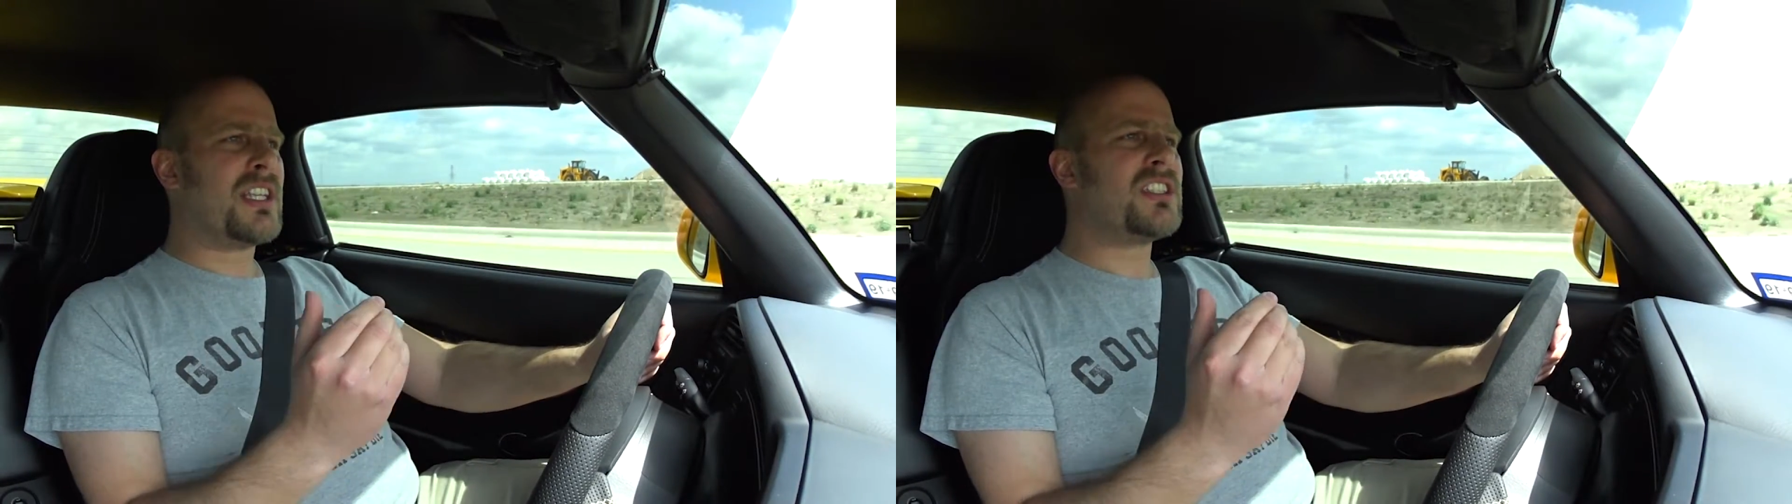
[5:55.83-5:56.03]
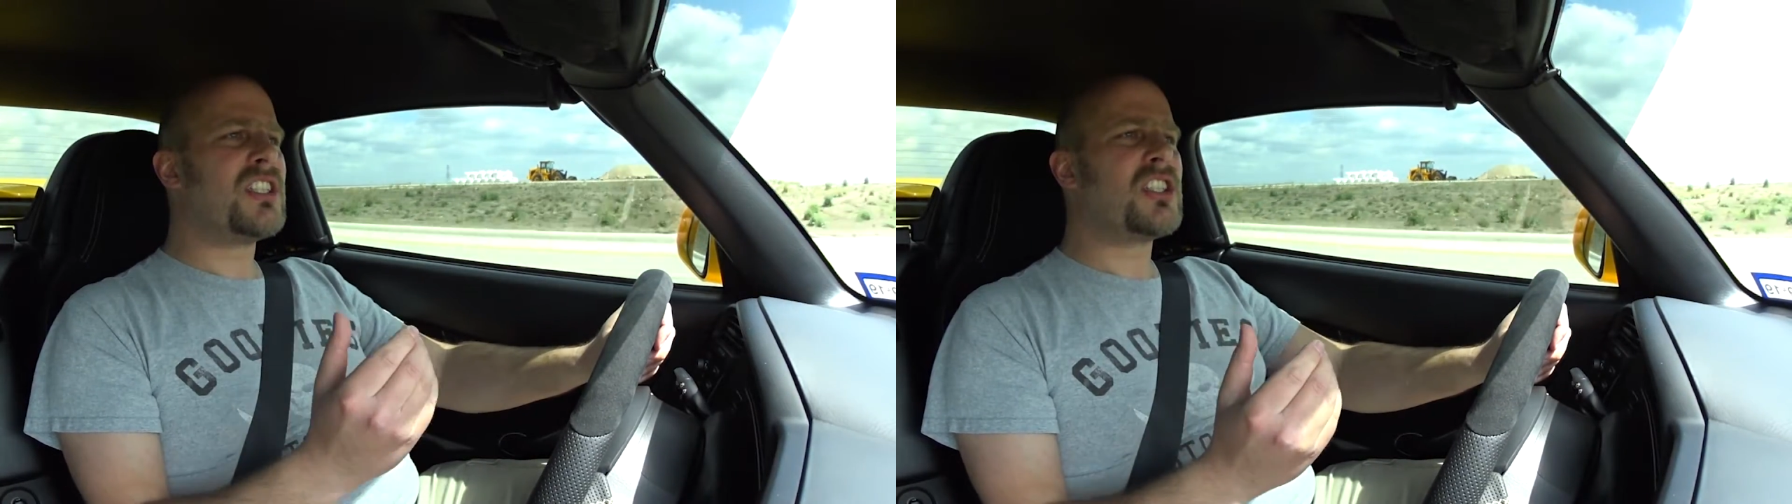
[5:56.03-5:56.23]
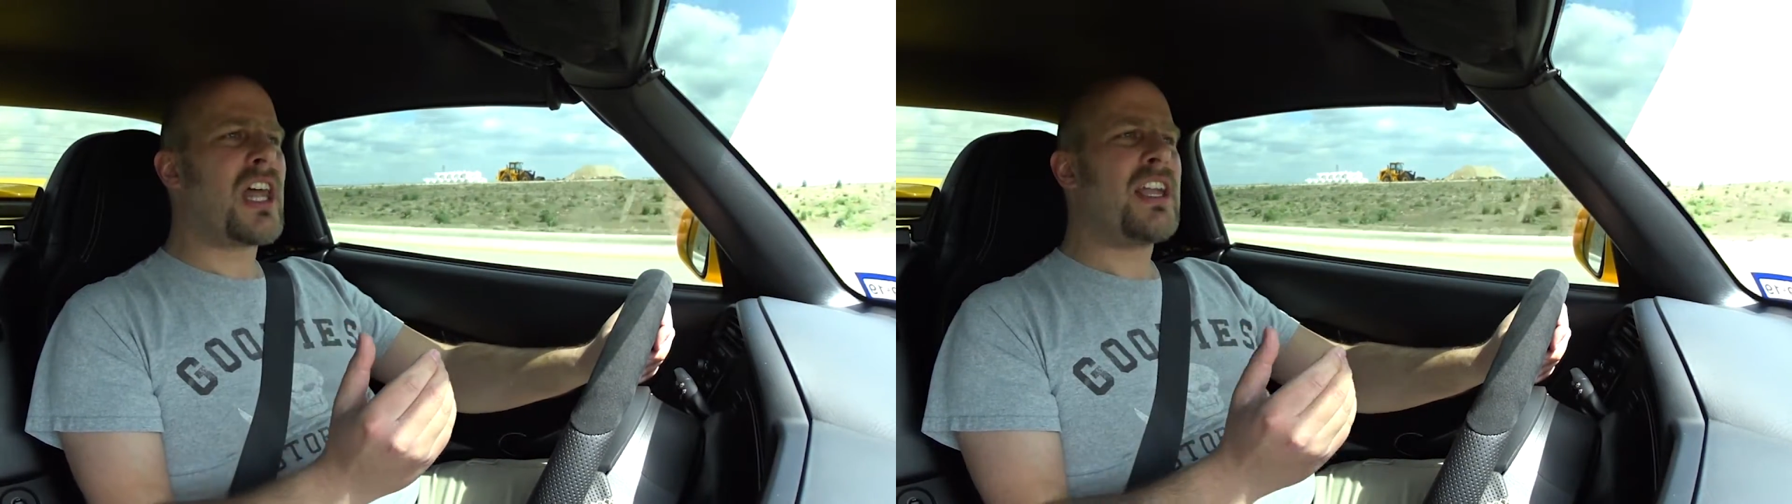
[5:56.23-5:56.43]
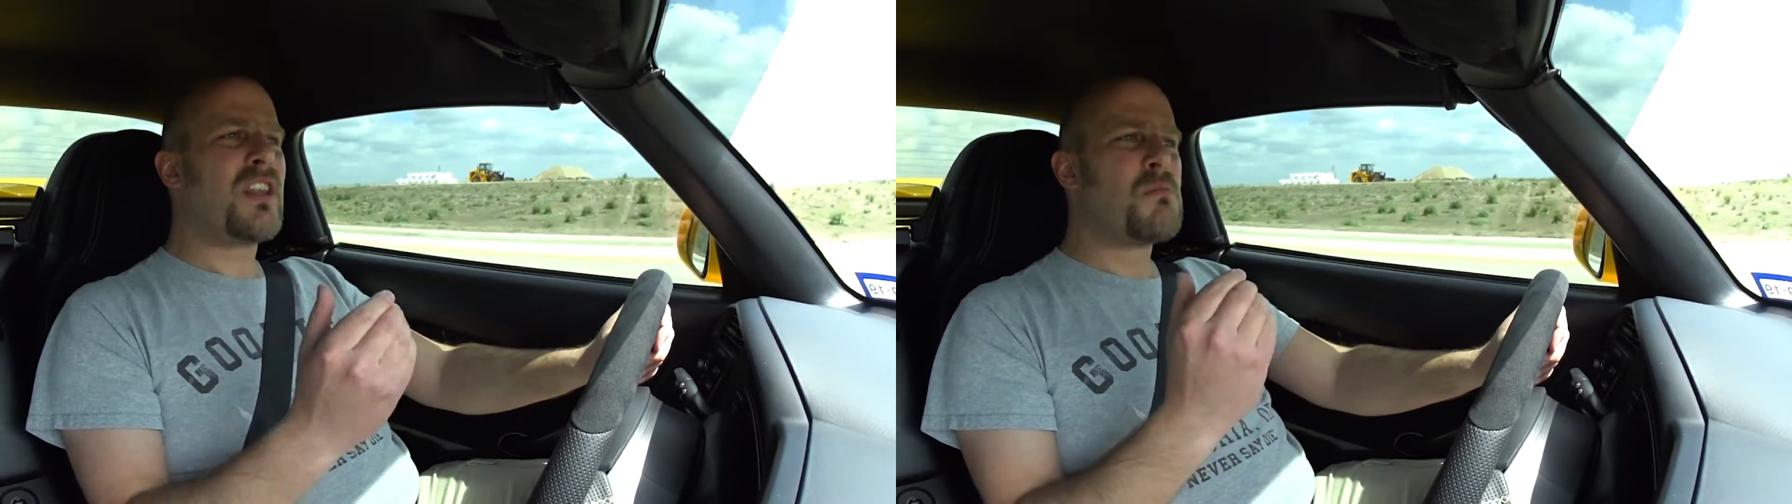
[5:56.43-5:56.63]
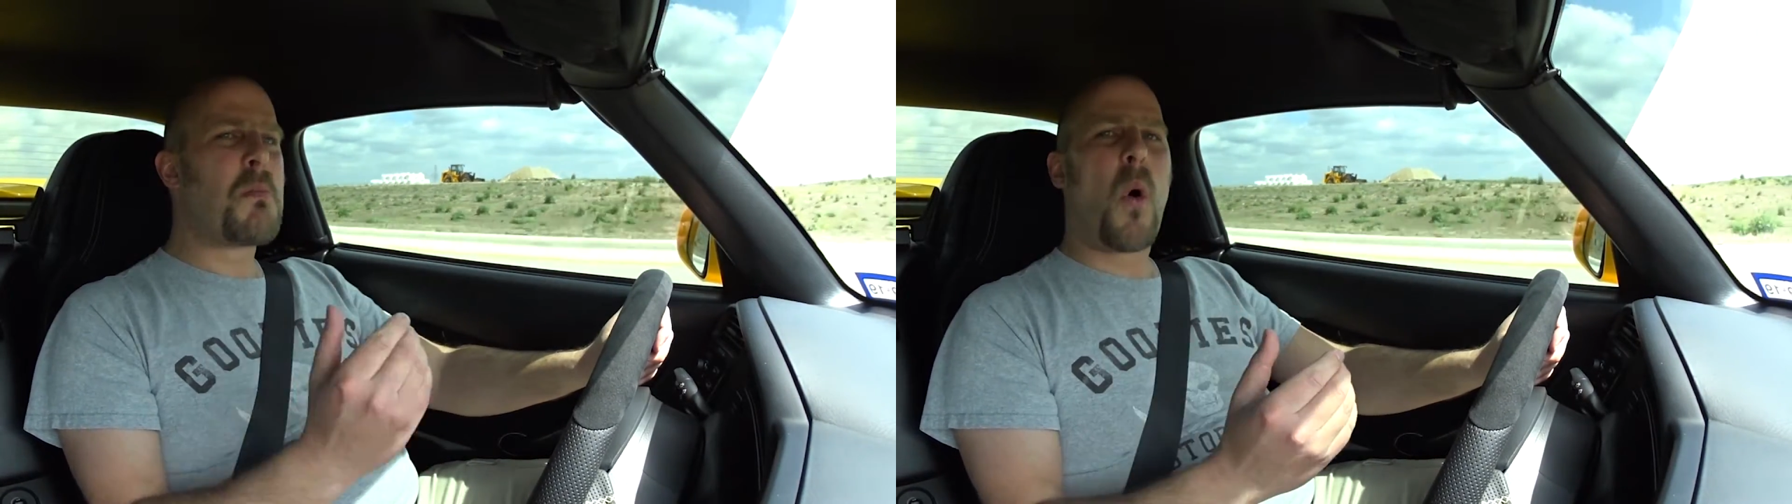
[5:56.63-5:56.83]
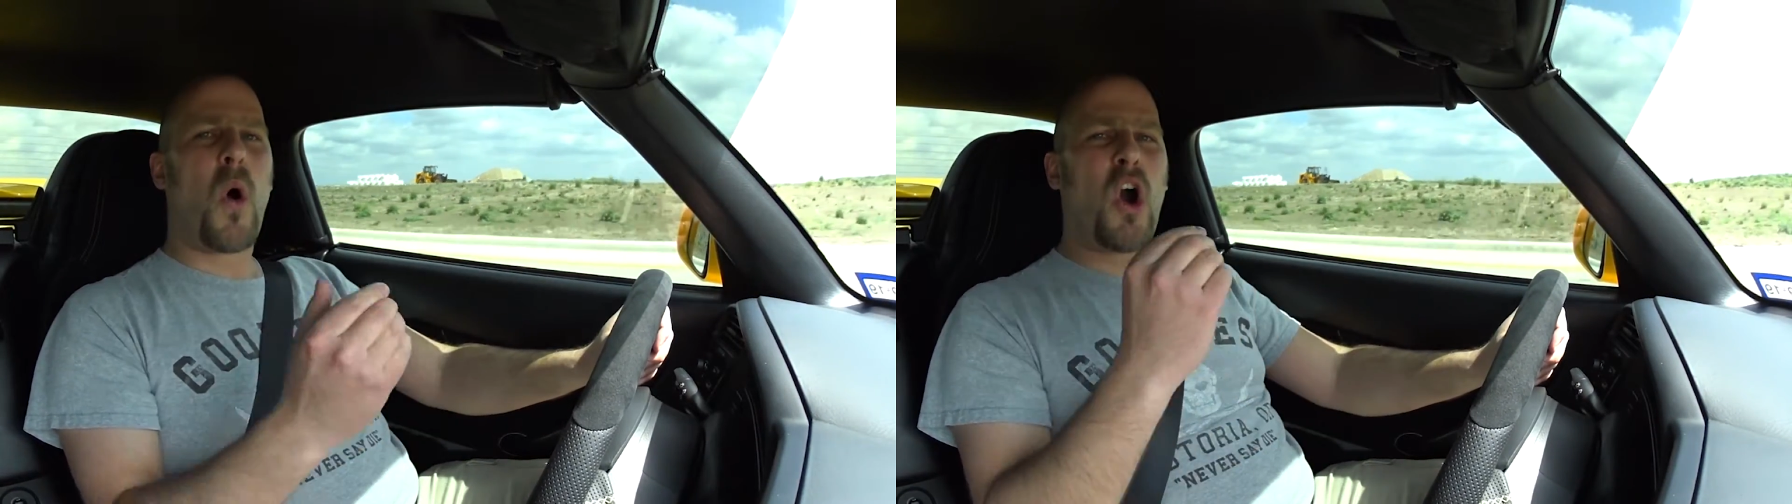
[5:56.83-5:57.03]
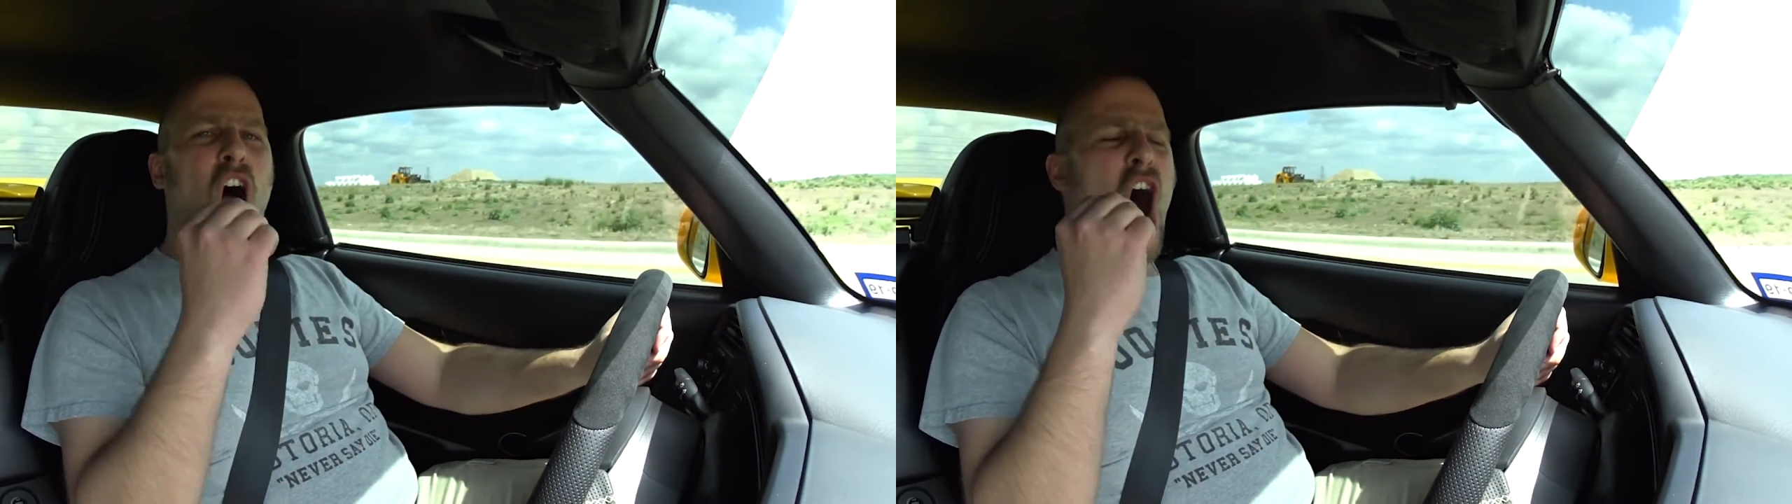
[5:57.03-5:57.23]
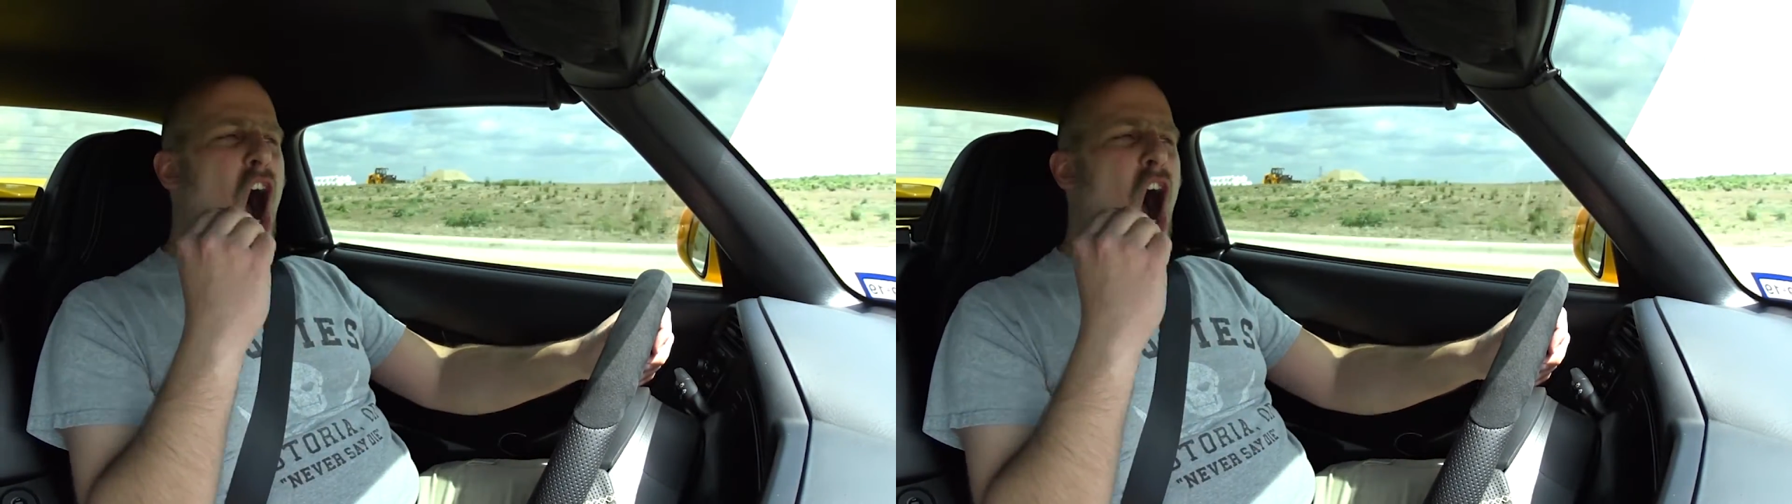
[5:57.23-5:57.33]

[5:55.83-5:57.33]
This is like the more